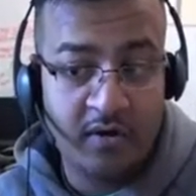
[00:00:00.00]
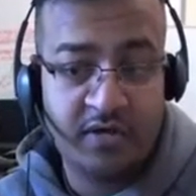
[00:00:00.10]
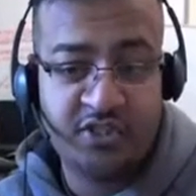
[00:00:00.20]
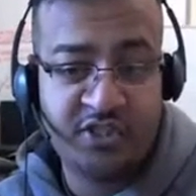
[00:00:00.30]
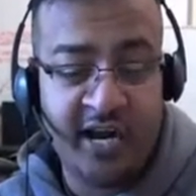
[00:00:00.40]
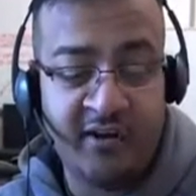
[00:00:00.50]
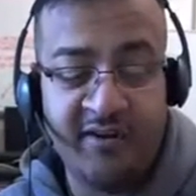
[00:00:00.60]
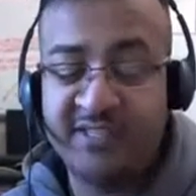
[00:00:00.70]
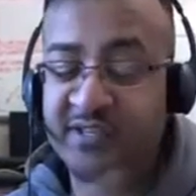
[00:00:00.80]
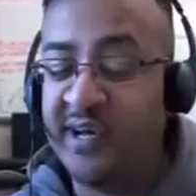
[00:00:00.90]
share
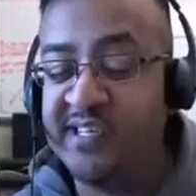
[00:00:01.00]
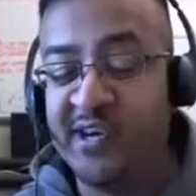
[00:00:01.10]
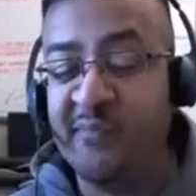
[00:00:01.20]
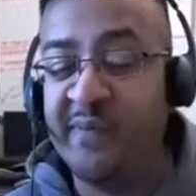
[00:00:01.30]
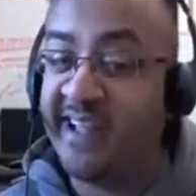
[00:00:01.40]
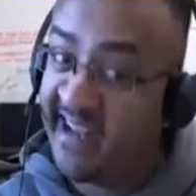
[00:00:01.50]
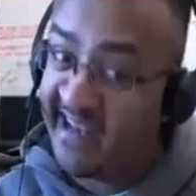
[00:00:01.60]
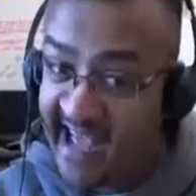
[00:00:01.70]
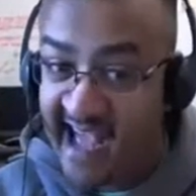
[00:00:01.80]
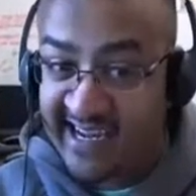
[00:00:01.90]
it to Adobe
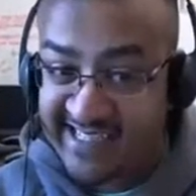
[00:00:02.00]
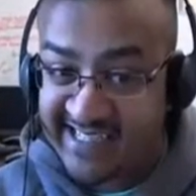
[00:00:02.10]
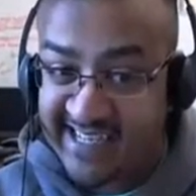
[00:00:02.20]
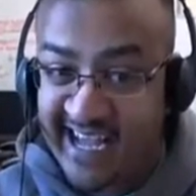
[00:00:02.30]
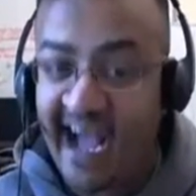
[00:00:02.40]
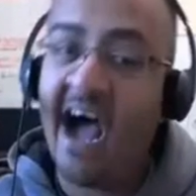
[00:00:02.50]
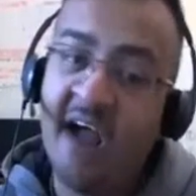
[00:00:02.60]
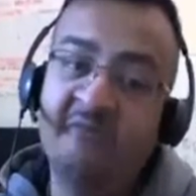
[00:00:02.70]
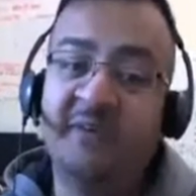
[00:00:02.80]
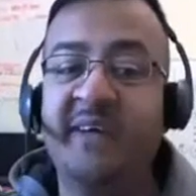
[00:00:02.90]
Connect, I
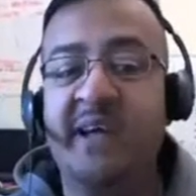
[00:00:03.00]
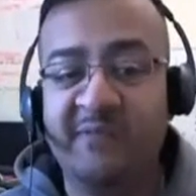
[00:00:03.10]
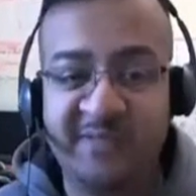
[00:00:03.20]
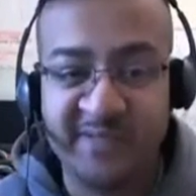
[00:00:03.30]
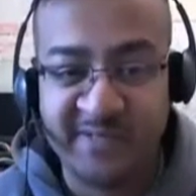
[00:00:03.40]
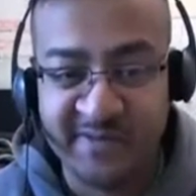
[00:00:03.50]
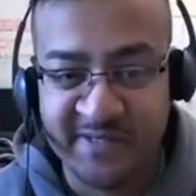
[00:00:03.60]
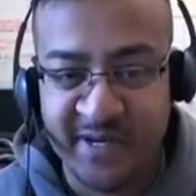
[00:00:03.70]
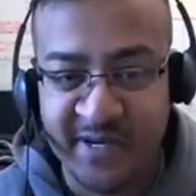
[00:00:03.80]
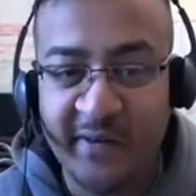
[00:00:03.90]
would be able to do
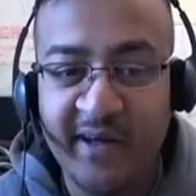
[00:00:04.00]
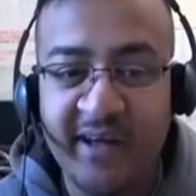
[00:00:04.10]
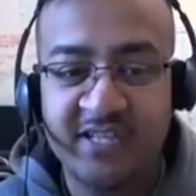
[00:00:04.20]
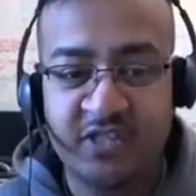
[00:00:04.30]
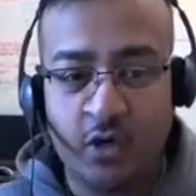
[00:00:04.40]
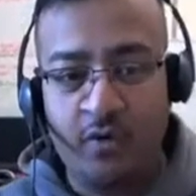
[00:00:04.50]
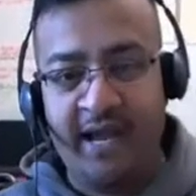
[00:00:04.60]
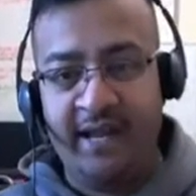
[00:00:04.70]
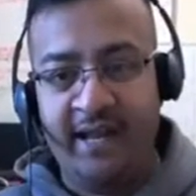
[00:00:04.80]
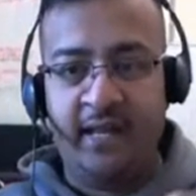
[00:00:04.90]
so. So
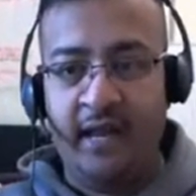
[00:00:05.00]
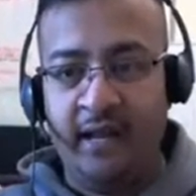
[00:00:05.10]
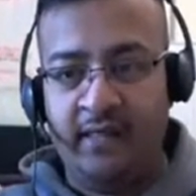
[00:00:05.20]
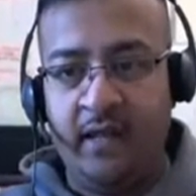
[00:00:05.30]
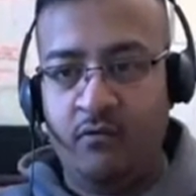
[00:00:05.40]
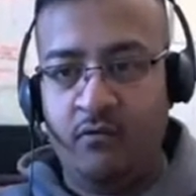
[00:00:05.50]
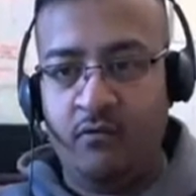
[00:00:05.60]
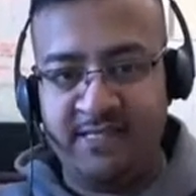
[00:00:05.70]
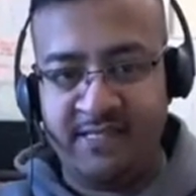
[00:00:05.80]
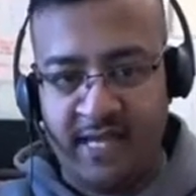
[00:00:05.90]
there
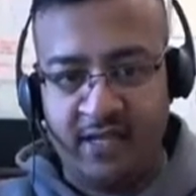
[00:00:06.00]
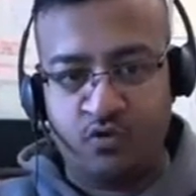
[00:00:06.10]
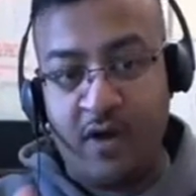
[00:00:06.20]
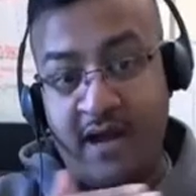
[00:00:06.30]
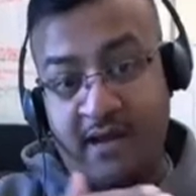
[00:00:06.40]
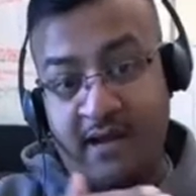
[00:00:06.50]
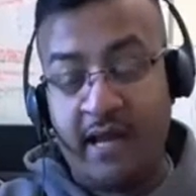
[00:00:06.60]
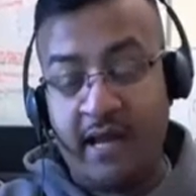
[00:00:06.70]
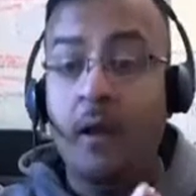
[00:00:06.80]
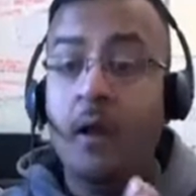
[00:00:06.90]
is a direct
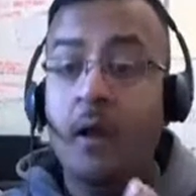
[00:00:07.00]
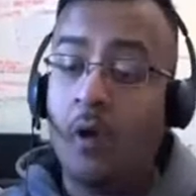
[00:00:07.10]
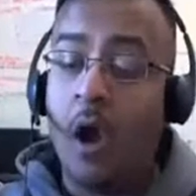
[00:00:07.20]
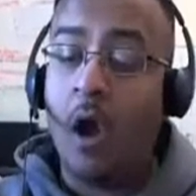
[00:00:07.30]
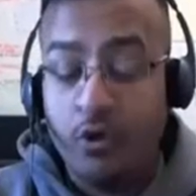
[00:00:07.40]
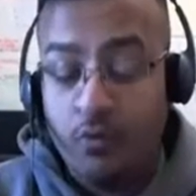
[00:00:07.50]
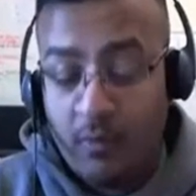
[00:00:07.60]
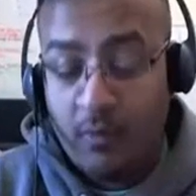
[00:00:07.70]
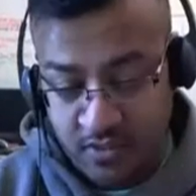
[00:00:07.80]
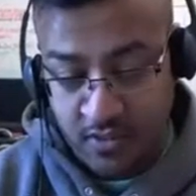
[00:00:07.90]
link.
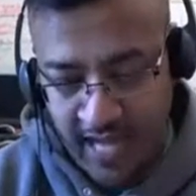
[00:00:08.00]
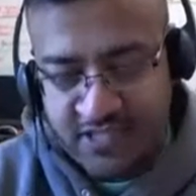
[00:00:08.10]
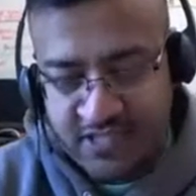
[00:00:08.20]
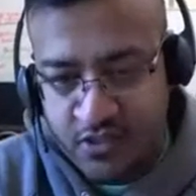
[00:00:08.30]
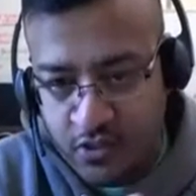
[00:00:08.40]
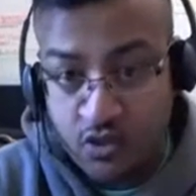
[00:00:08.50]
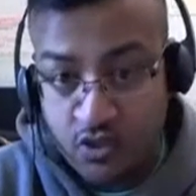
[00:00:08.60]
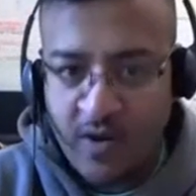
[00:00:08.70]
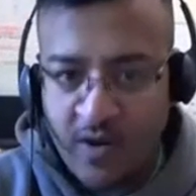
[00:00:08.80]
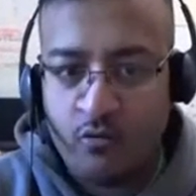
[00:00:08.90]
To answer your
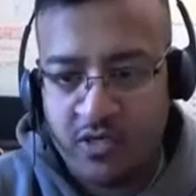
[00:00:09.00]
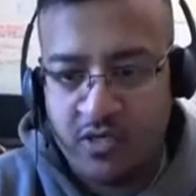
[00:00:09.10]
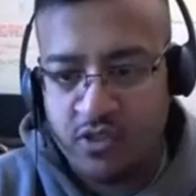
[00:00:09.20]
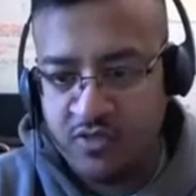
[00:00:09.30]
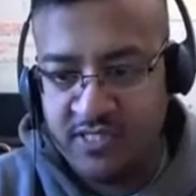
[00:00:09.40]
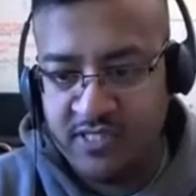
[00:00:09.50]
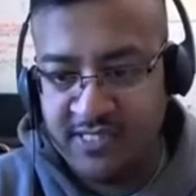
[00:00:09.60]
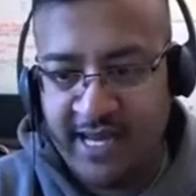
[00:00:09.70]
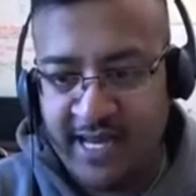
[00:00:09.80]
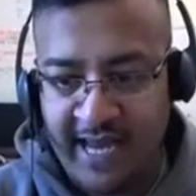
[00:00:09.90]
direct question, which
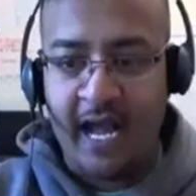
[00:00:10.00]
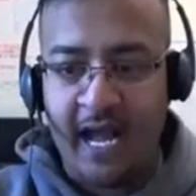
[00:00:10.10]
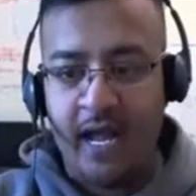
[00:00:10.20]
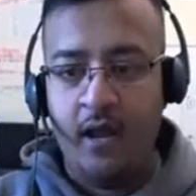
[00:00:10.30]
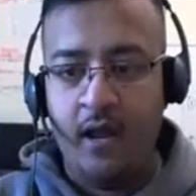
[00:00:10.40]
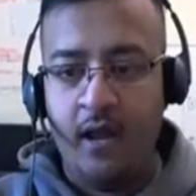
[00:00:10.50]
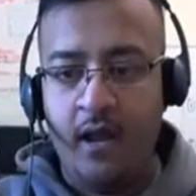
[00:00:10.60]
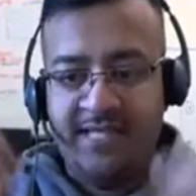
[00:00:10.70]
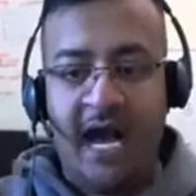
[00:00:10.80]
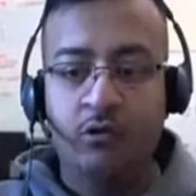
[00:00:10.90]
is, can I
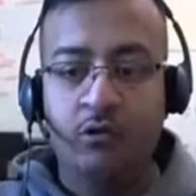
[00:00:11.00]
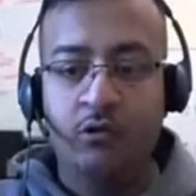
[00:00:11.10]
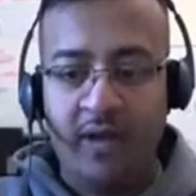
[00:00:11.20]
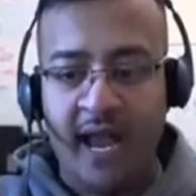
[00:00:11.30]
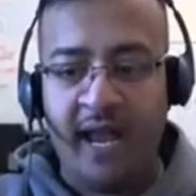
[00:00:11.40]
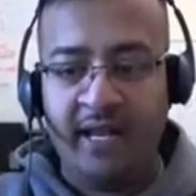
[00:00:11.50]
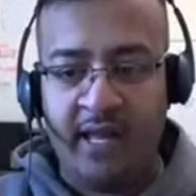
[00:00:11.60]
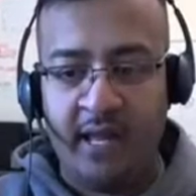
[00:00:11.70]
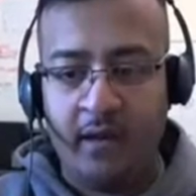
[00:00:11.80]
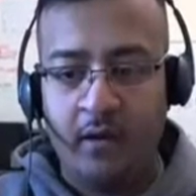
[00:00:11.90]
download
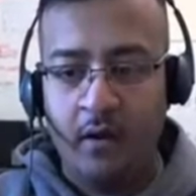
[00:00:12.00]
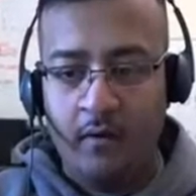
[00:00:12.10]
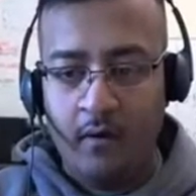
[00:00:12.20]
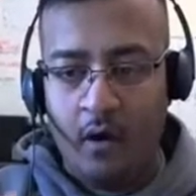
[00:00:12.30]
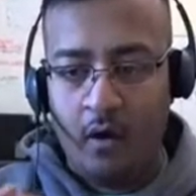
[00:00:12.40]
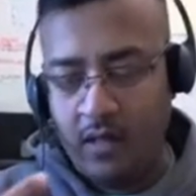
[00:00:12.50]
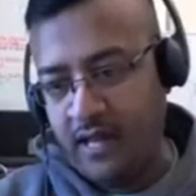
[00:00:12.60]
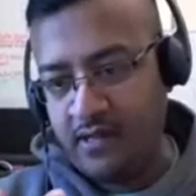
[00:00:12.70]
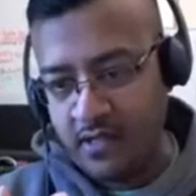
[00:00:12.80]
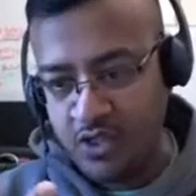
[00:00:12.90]
anything
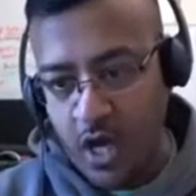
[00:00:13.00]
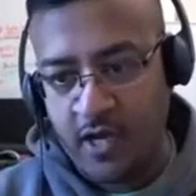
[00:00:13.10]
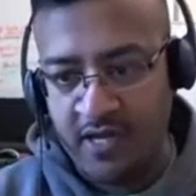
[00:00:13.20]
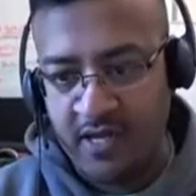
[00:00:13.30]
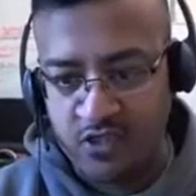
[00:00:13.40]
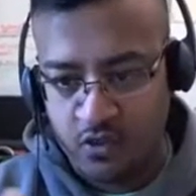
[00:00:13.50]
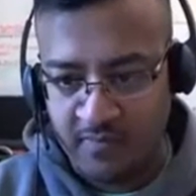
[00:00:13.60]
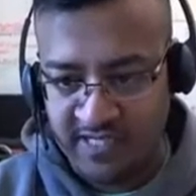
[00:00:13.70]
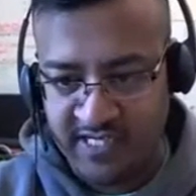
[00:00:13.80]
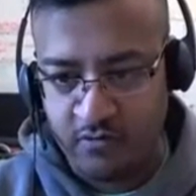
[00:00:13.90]
like the documents or
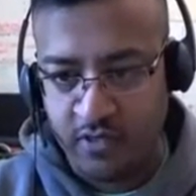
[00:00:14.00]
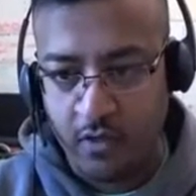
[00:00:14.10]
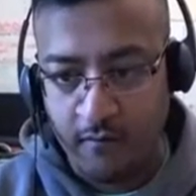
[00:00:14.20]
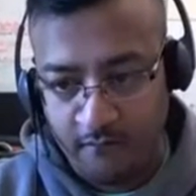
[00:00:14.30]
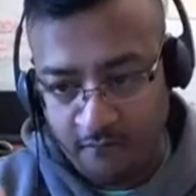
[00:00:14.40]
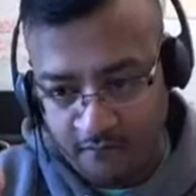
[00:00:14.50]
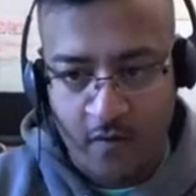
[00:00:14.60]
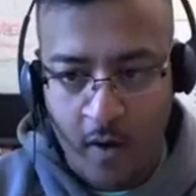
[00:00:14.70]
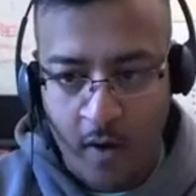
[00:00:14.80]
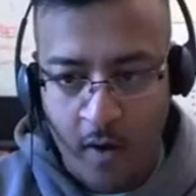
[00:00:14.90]
material
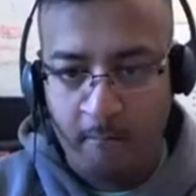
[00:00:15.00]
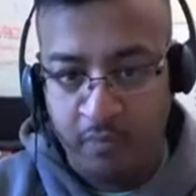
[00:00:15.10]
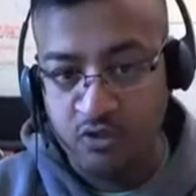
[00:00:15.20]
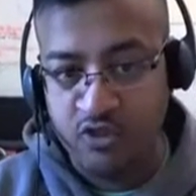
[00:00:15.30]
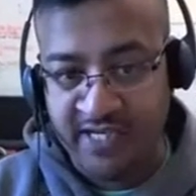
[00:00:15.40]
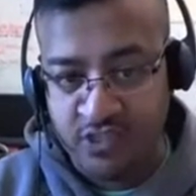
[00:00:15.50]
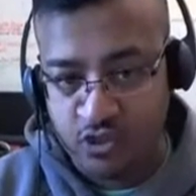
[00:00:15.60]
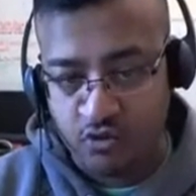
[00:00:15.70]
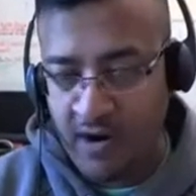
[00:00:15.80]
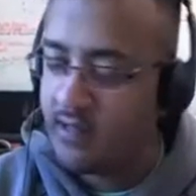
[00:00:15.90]
from BlueJeans
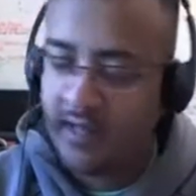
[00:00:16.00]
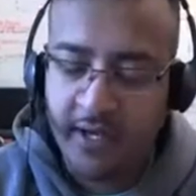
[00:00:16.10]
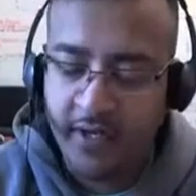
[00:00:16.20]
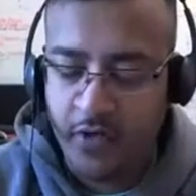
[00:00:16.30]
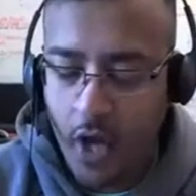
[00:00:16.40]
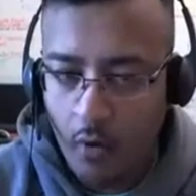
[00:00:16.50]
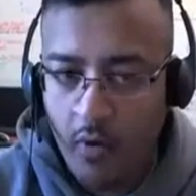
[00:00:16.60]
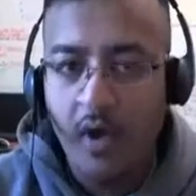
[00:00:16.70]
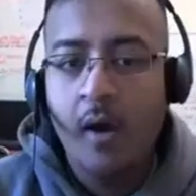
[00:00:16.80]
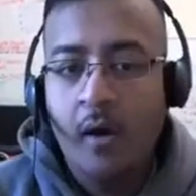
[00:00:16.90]
directly?
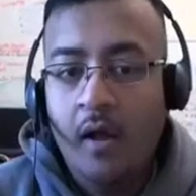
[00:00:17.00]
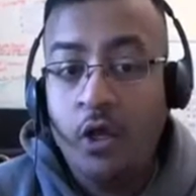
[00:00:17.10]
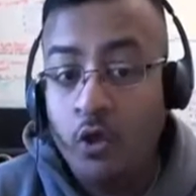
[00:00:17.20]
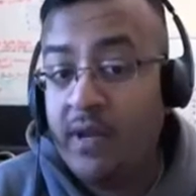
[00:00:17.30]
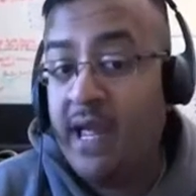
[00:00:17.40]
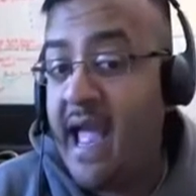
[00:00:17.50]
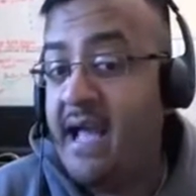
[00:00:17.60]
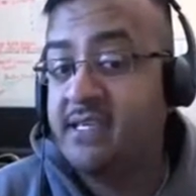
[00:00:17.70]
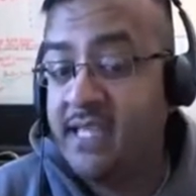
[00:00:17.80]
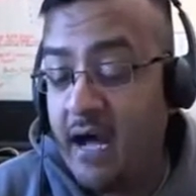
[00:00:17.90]
No. You
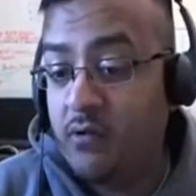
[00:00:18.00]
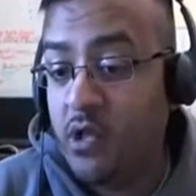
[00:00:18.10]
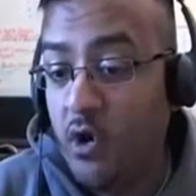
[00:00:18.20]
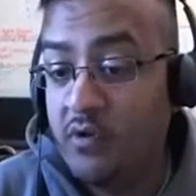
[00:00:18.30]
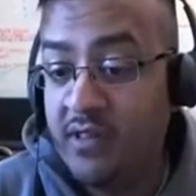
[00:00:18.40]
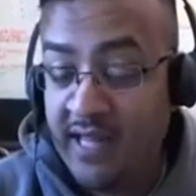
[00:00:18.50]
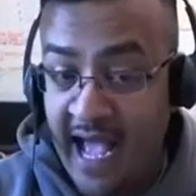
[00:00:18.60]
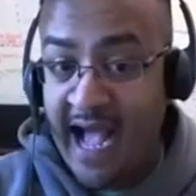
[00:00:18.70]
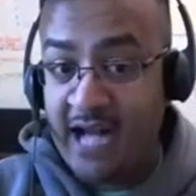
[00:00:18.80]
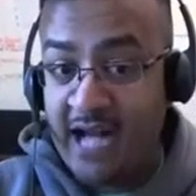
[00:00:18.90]
can download the
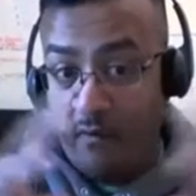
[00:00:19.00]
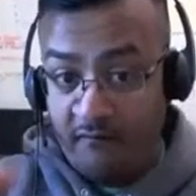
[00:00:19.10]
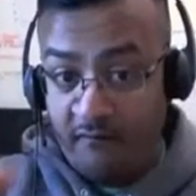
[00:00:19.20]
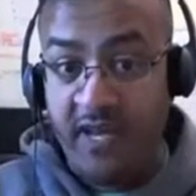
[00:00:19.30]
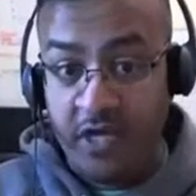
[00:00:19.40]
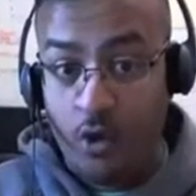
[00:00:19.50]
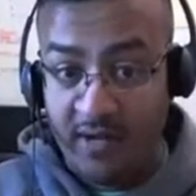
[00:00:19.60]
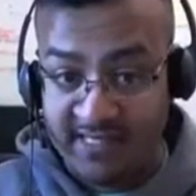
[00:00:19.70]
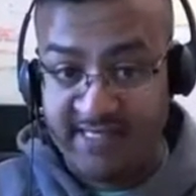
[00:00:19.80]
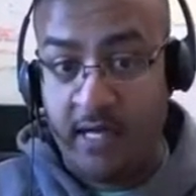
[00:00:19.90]
actual
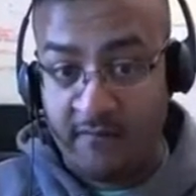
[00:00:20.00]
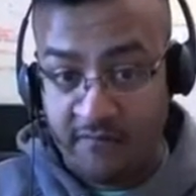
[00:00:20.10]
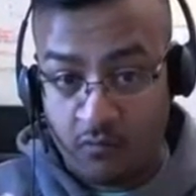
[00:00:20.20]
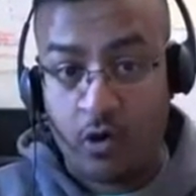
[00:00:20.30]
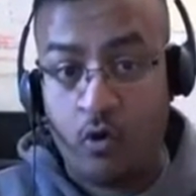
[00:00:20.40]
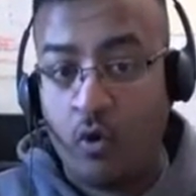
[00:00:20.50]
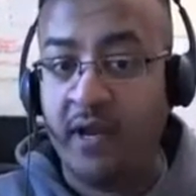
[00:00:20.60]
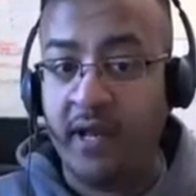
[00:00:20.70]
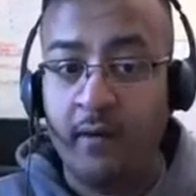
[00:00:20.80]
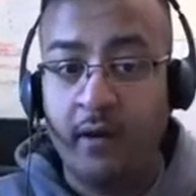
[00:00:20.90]
video itself, the
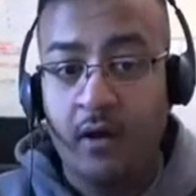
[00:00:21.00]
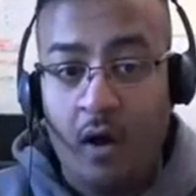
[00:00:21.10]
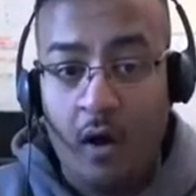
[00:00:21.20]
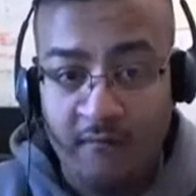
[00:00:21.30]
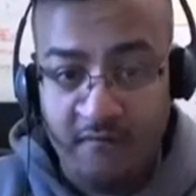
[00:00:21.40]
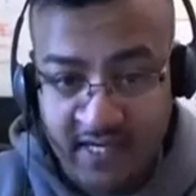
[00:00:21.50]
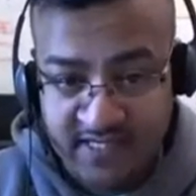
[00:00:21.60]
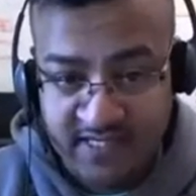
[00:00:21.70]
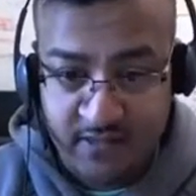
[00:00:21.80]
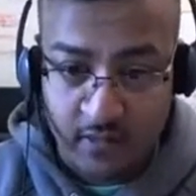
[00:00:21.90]
recording of
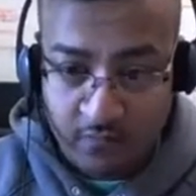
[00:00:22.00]
this